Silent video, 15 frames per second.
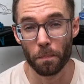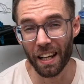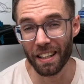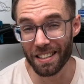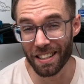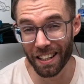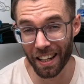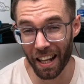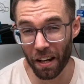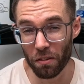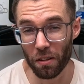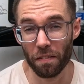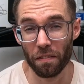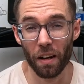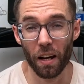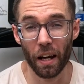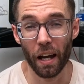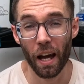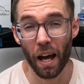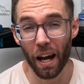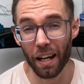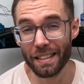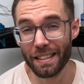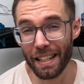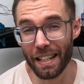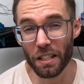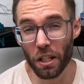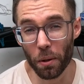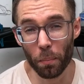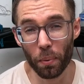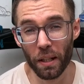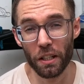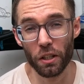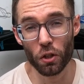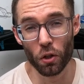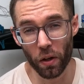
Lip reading: and to clarify, I did complete